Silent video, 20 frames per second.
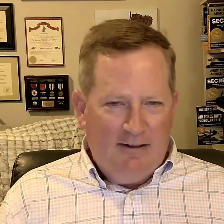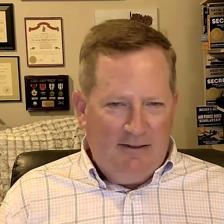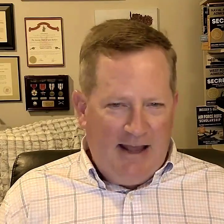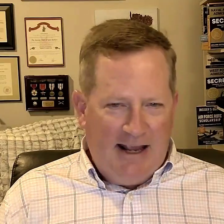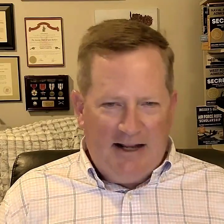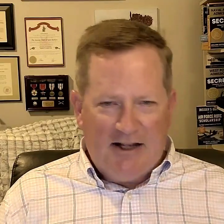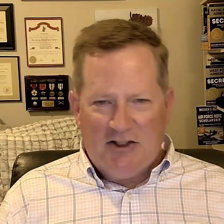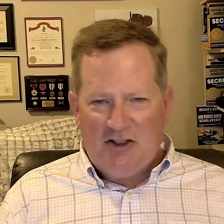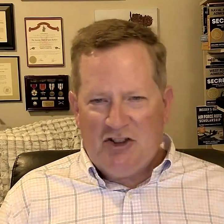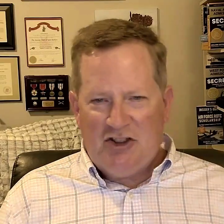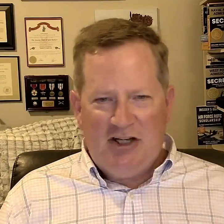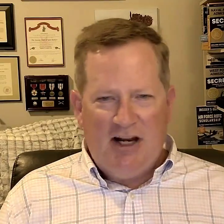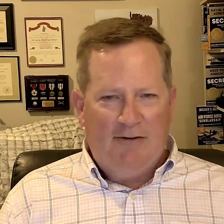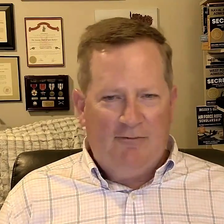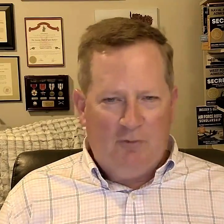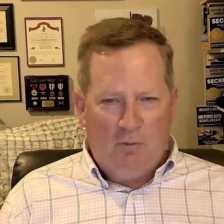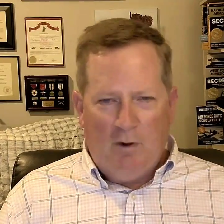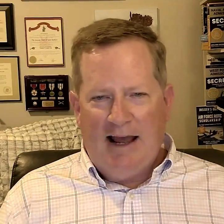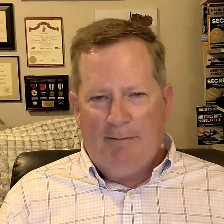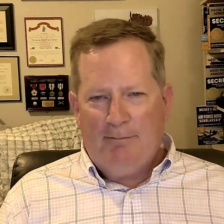they could
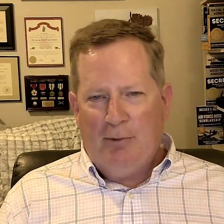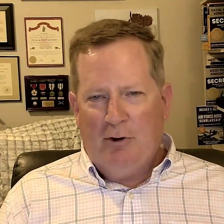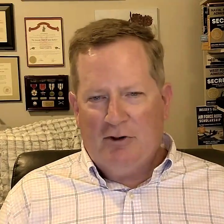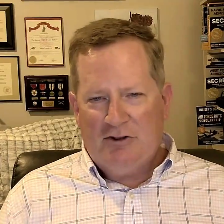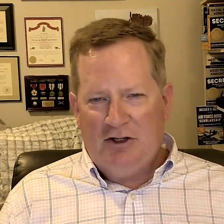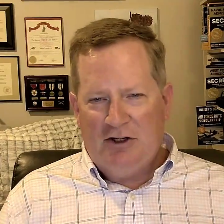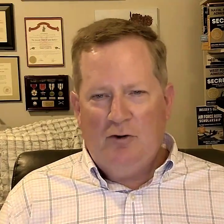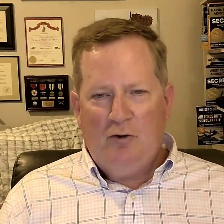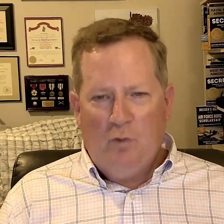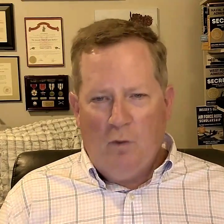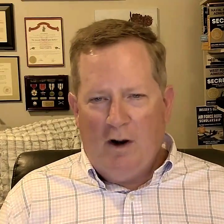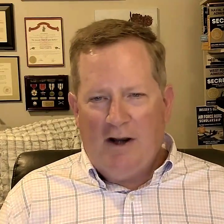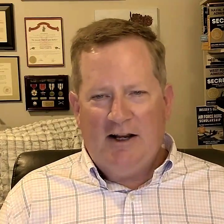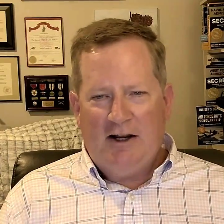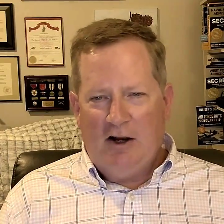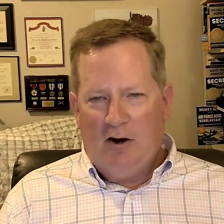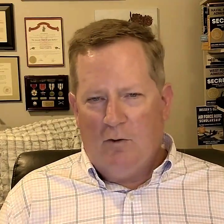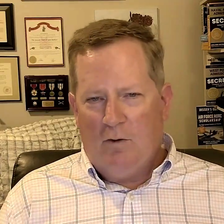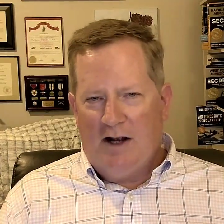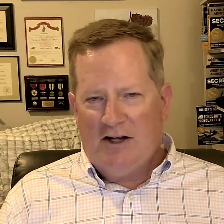shift that person who won
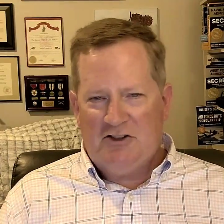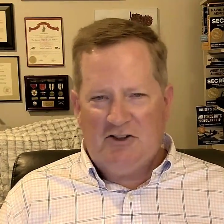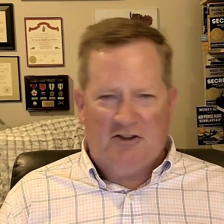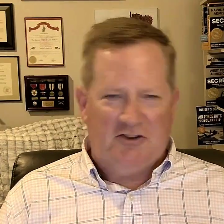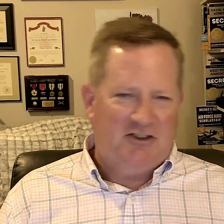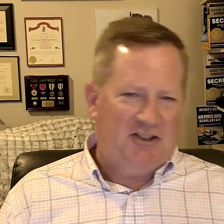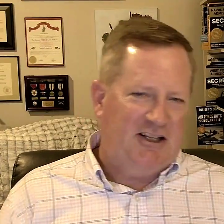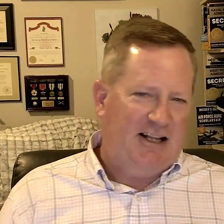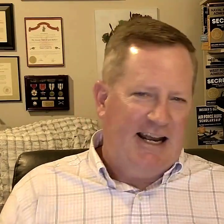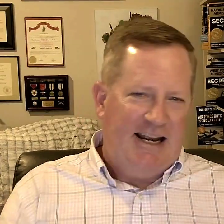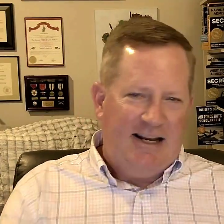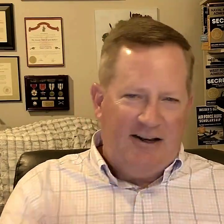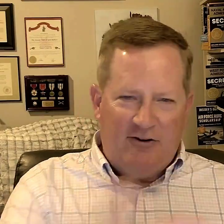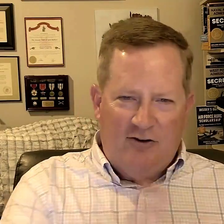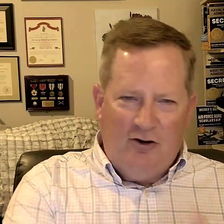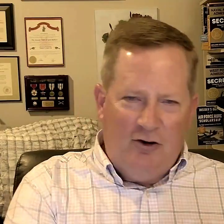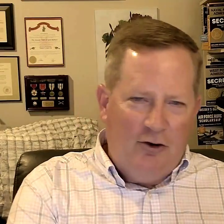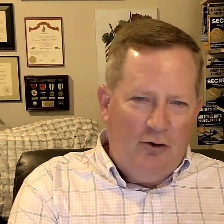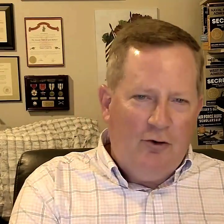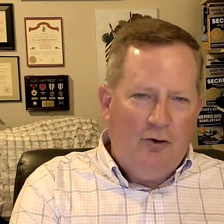the congressional slate
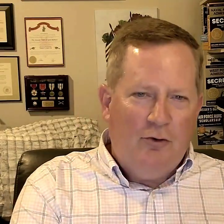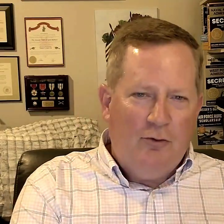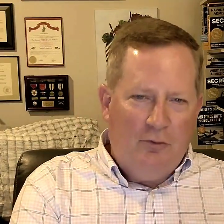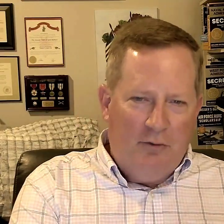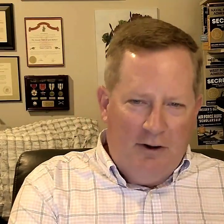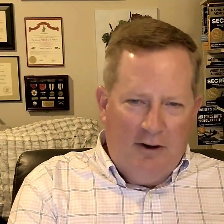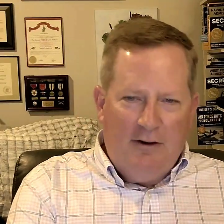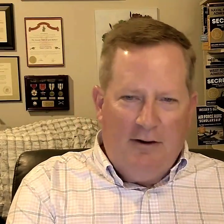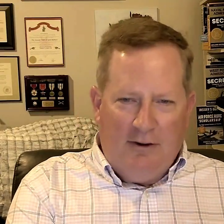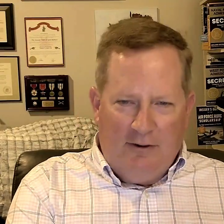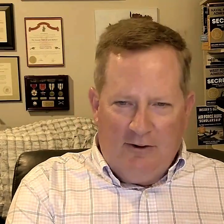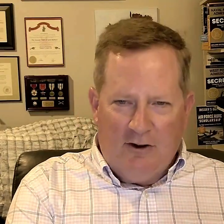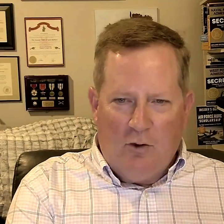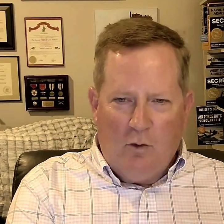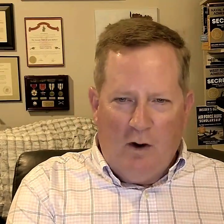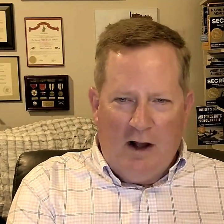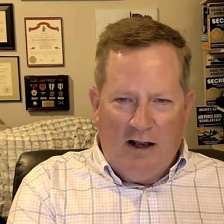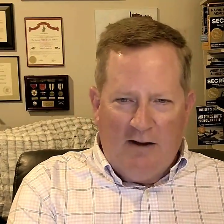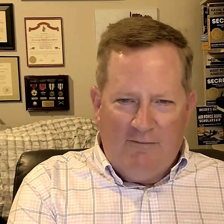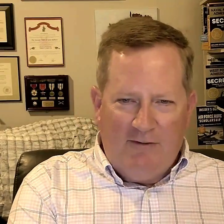to the
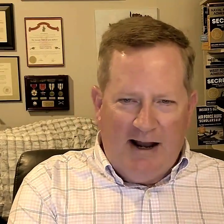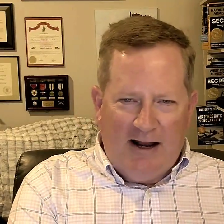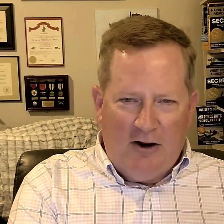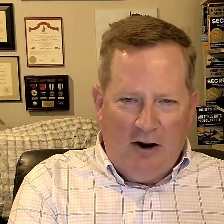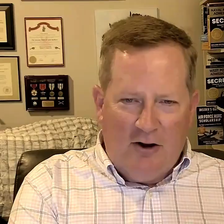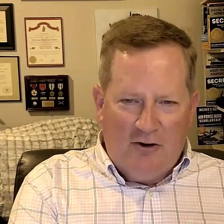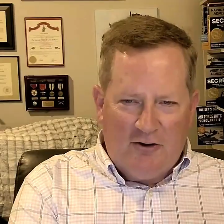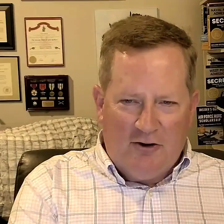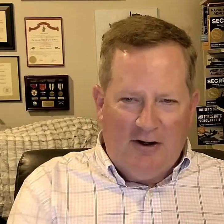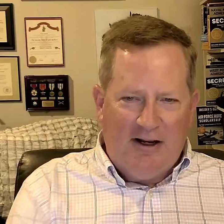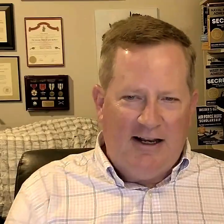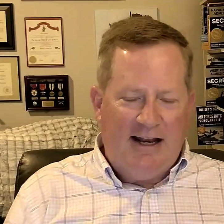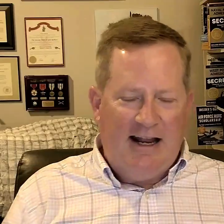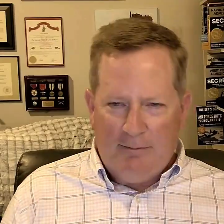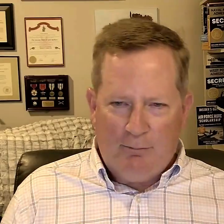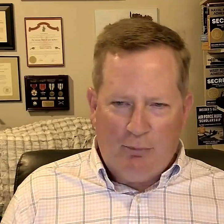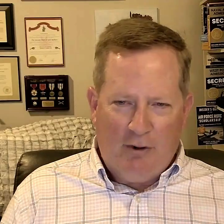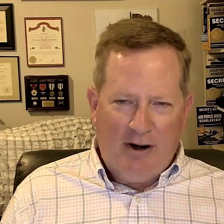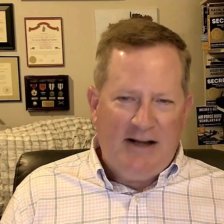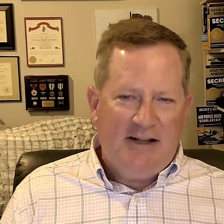qualified alternate
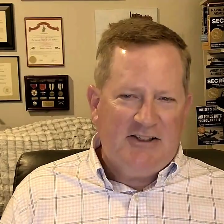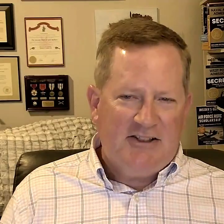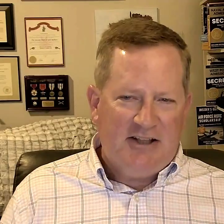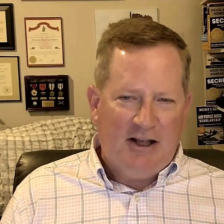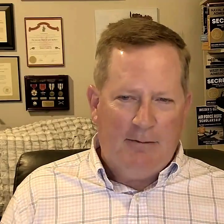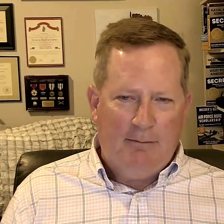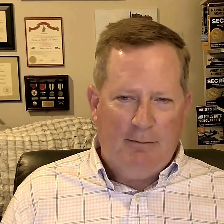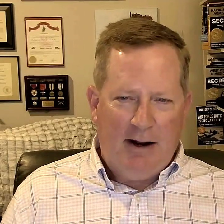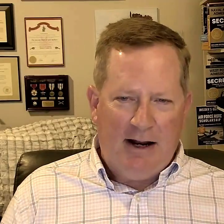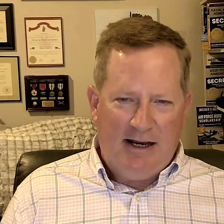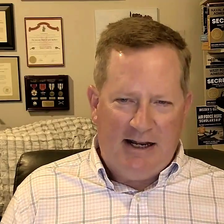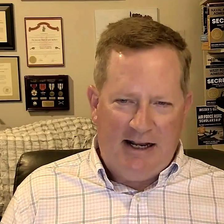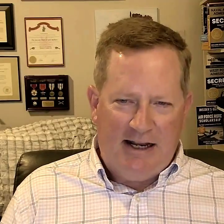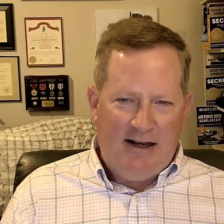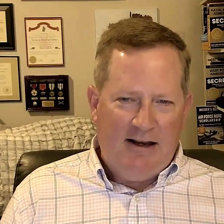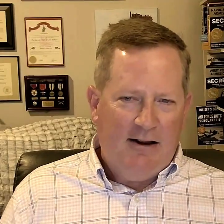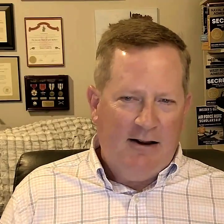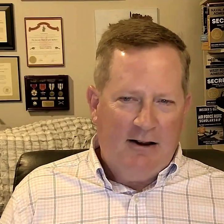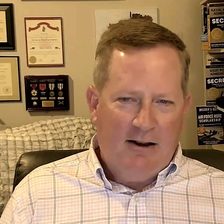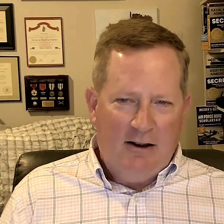and bring
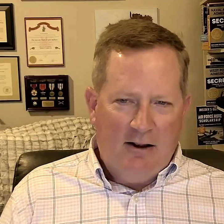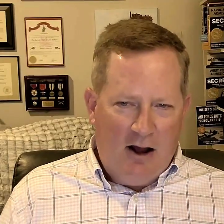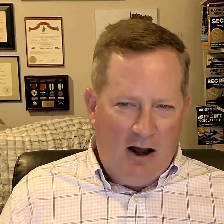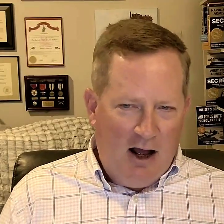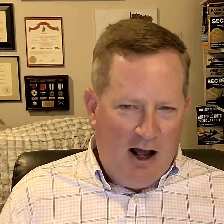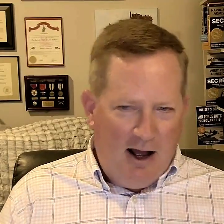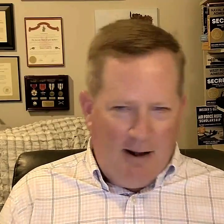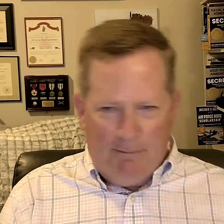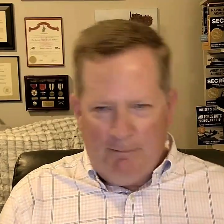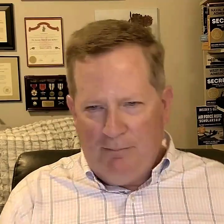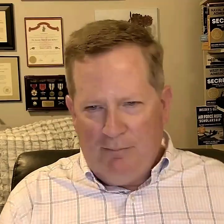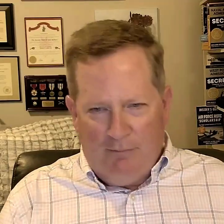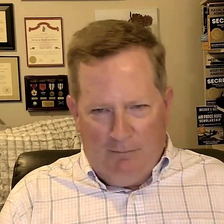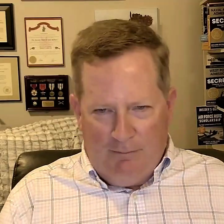somebody up,